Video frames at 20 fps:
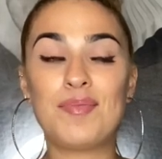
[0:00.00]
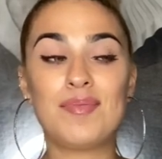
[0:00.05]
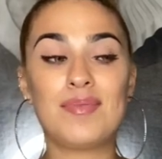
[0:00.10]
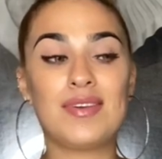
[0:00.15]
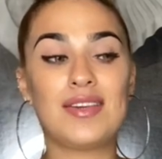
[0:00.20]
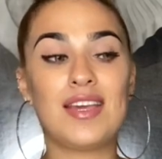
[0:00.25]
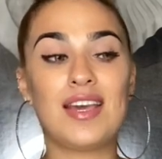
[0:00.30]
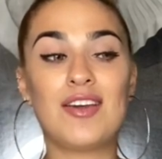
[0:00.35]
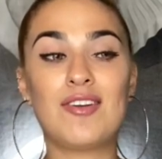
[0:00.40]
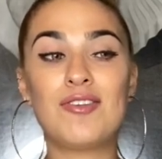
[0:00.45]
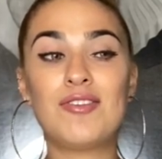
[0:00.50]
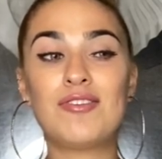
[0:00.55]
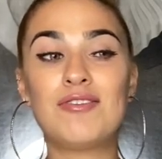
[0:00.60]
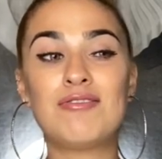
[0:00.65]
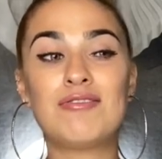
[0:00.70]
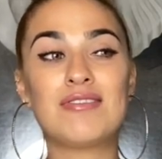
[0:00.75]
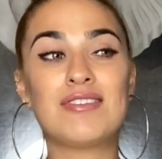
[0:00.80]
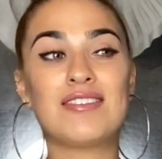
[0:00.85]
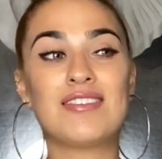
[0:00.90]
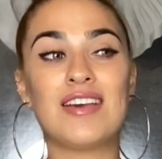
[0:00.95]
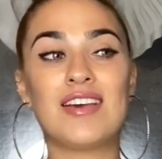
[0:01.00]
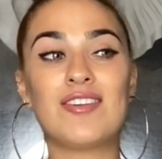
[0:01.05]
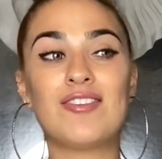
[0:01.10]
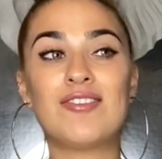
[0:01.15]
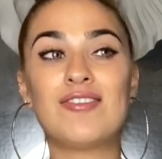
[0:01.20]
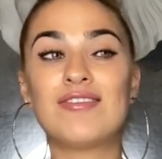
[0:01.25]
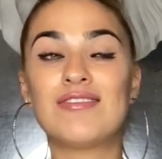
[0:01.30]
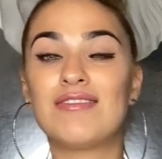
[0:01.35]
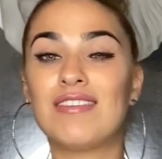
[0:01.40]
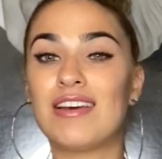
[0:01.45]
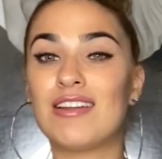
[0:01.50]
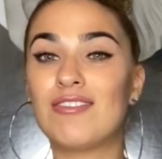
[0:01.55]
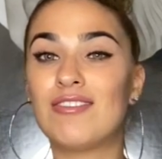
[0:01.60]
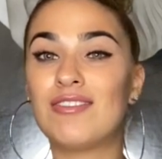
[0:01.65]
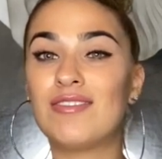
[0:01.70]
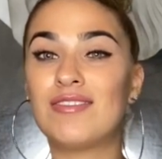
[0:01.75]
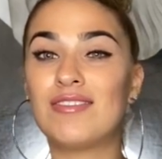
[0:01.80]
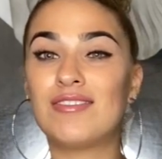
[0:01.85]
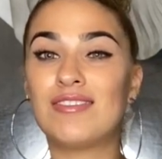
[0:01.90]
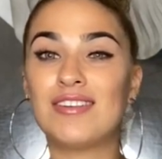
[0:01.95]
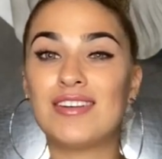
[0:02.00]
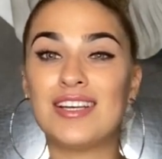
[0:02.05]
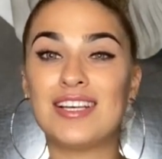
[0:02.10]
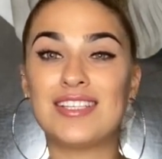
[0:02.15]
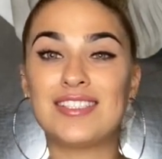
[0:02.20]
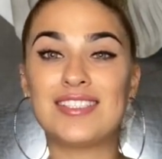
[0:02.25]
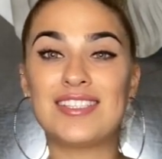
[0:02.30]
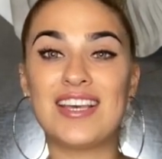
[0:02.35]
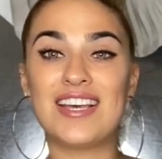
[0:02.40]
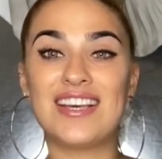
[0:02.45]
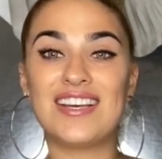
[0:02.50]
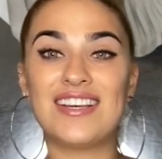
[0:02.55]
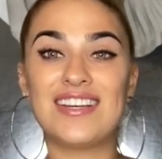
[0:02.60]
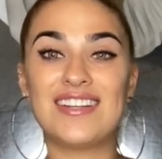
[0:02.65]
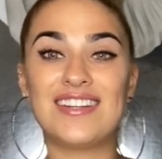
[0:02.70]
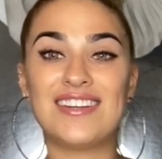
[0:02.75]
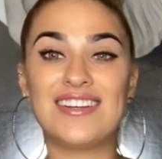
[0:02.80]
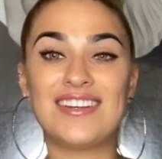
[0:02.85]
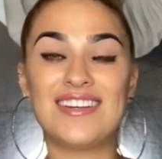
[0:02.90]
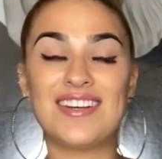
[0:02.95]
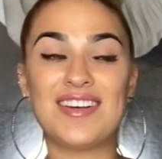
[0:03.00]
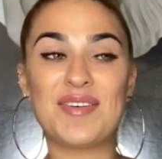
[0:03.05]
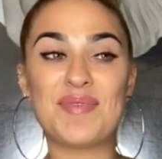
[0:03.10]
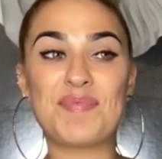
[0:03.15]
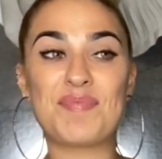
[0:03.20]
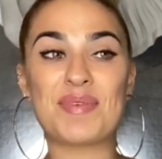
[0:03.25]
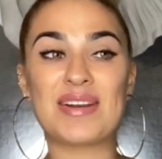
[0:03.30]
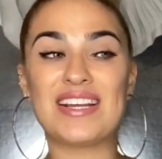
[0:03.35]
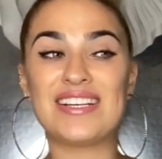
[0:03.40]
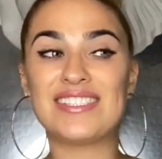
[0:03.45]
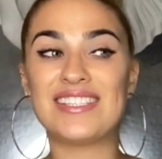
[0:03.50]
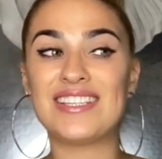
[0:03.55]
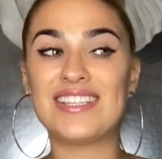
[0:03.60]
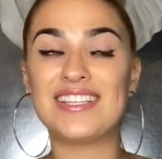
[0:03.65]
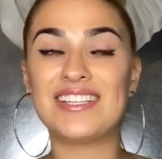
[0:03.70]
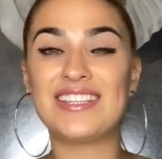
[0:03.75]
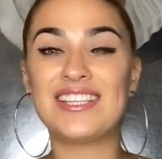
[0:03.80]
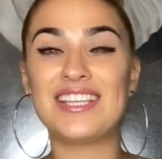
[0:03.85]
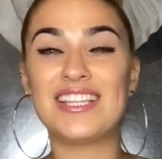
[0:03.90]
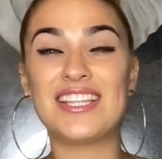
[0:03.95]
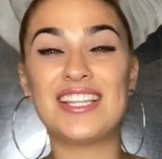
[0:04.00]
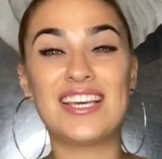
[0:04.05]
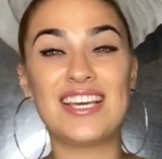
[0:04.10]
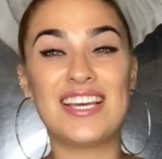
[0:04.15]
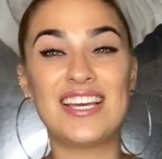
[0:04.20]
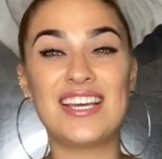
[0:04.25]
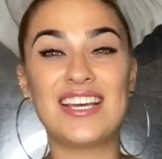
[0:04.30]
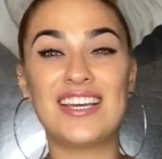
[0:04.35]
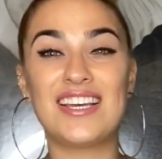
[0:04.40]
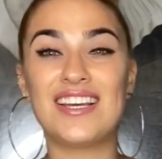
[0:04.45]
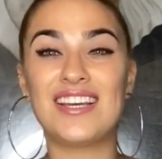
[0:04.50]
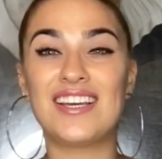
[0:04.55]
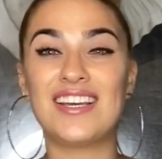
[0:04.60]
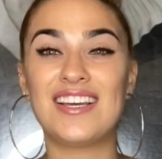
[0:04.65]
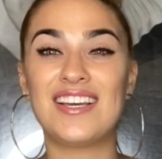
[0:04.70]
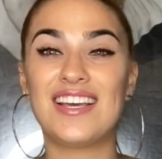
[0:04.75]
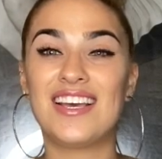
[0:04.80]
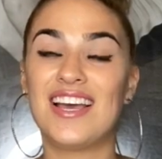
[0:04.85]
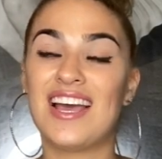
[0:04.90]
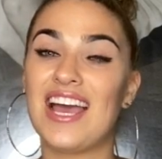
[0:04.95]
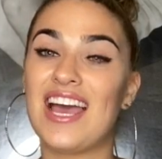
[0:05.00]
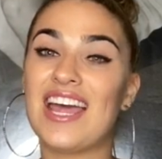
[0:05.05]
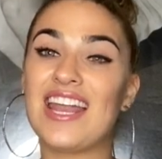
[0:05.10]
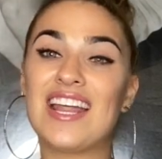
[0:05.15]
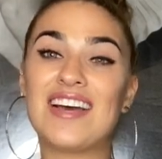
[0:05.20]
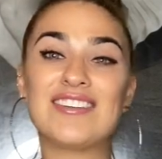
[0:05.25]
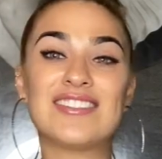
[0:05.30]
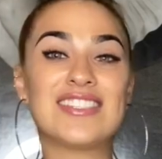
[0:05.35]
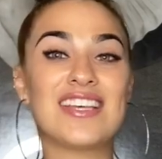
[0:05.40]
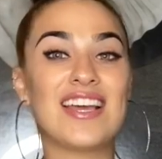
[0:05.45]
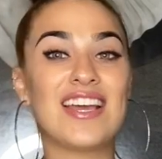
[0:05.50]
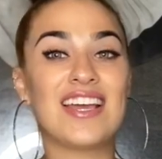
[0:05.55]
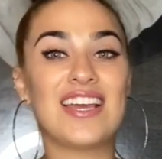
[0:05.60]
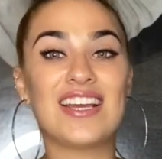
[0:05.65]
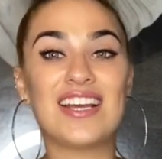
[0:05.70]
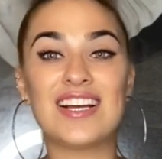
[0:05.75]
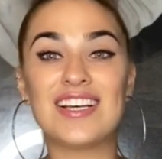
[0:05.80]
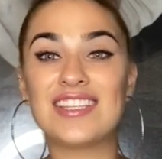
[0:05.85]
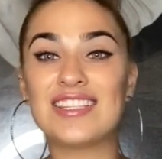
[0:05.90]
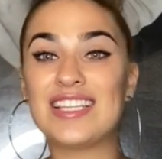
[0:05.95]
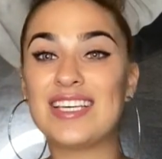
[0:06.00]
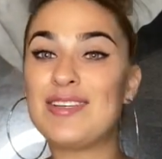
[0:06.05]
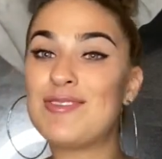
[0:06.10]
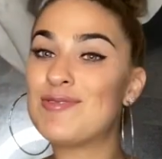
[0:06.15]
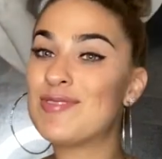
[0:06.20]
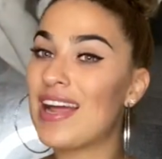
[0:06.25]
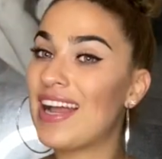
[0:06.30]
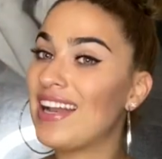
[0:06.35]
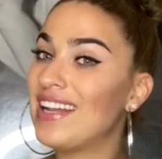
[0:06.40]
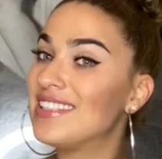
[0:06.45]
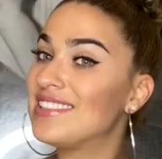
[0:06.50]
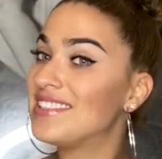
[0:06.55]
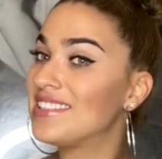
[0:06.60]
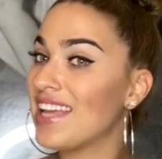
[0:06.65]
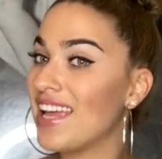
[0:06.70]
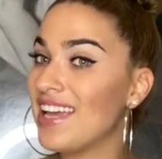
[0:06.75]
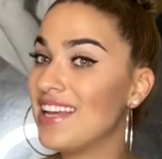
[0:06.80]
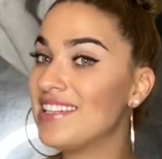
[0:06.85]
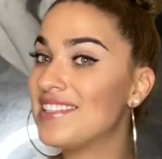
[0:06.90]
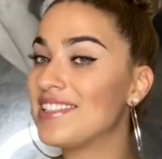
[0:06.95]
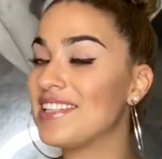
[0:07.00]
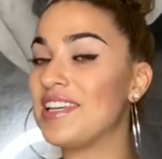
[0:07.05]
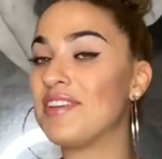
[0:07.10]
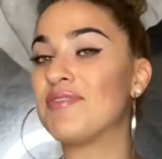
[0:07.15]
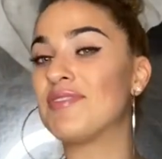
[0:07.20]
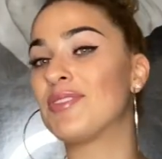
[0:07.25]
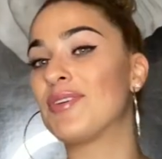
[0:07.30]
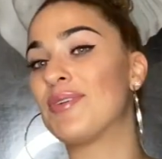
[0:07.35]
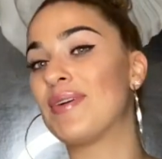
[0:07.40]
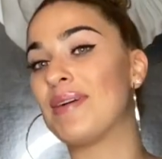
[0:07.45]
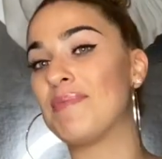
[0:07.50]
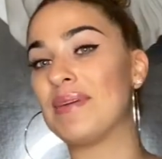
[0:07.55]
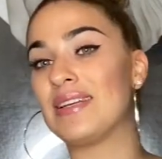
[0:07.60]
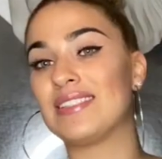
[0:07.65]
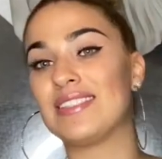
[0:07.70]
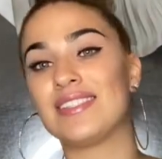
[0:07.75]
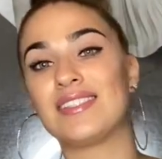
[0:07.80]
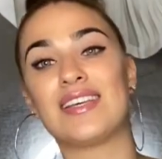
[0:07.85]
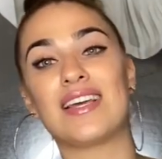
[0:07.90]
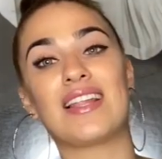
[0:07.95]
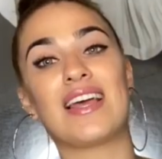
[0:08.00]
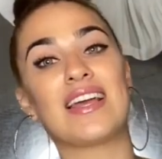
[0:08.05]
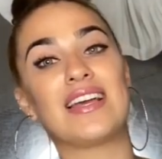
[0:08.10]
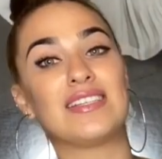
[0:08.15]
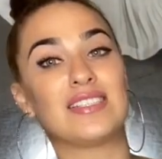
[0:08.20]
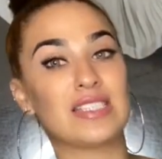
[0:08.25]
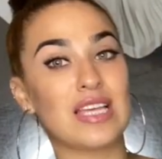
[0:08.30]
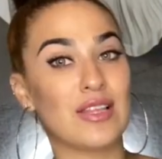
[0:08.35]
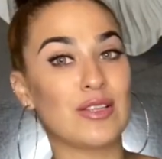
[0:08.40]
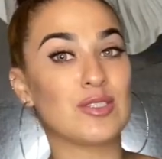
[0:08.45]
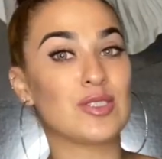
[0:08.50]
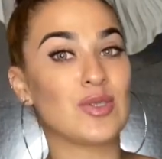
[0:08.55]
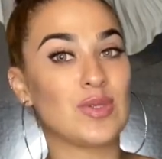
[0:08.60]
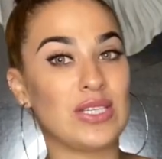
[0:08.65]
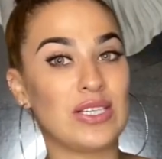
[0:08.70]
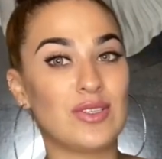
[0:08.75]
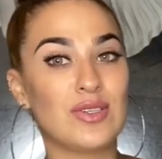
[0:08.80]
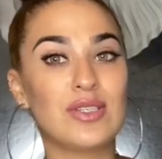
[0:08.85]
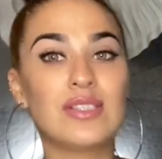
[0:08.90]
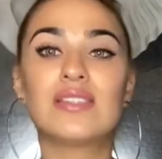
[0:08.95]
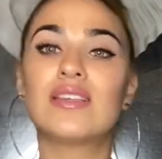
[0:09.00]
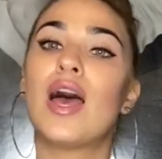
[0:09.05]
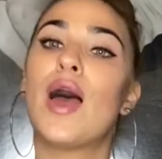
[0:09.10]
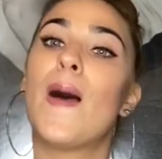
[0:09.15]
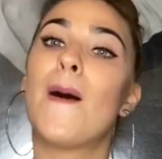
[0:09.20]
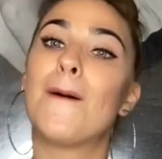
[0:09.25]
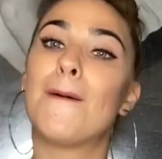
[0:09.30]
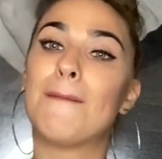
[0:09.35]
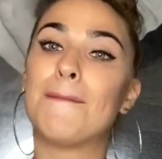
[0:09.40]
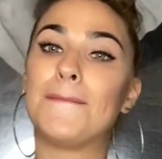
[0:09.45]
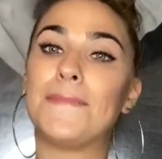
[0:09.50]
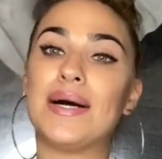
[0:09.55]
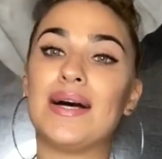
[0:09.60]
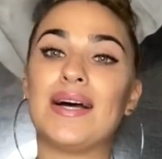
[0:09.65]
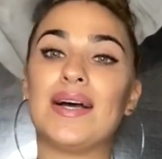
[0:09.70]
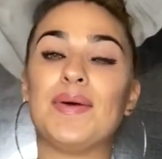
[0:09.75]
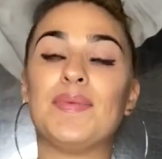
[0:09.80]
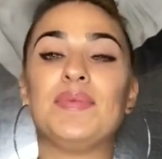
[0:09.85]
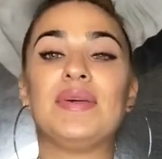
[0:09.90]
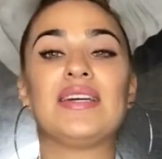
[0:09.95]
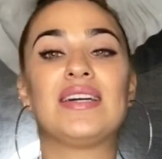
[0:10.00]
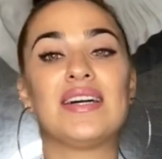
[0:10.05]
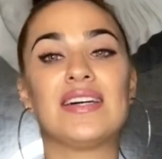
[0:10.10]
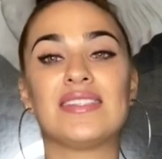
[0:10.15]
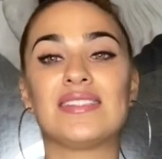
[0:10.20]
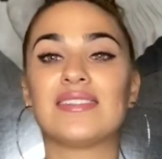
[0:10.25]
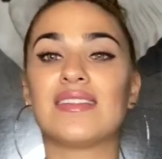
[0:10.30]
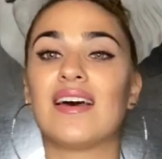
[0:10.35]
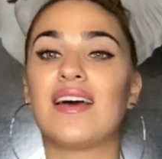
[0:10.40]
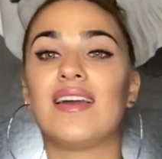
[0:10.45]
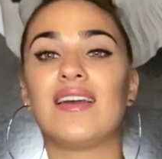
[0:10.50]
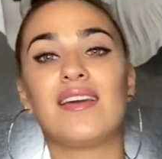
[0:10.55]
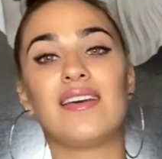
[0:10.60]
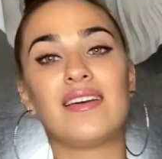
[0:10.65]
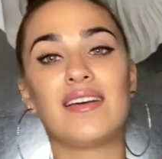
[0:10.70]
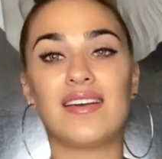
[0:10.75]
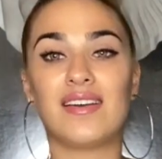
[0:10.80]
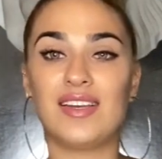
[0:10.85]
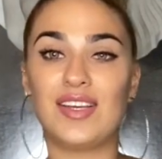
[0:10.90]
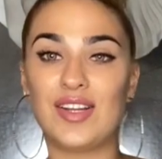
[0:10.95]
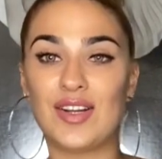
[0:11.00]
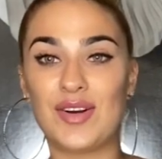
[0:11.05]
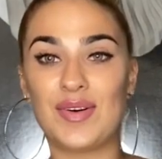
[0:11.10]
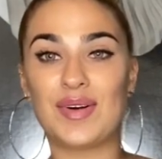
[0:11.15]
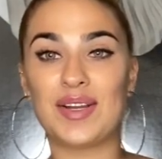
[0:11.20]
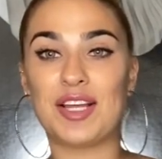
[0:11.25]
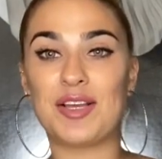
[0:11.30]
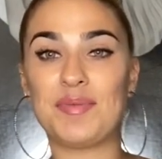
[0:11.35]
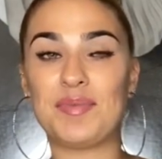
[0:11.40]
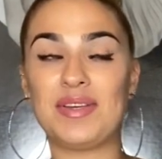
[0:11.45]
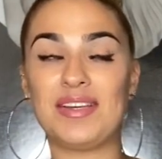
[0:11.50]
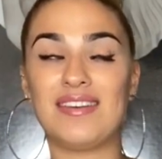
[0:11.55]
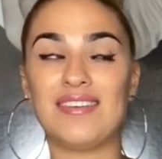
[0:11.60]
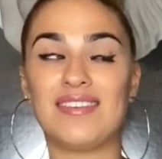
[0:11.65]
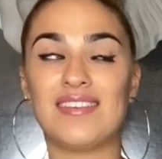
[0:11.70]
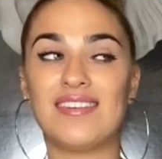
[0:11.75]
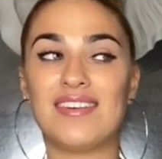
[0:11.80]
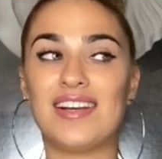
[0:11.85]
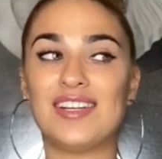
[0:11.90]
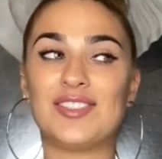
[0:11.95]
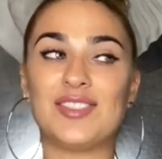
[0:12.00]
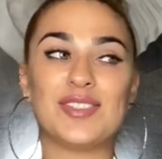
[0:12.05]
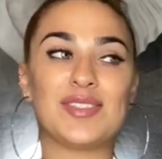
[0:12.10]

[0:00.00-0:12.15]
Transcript: quiero ser presidente de... And I was like, the United States, even though I meant to say like Estados Unidos. But because like, you know what I mean? I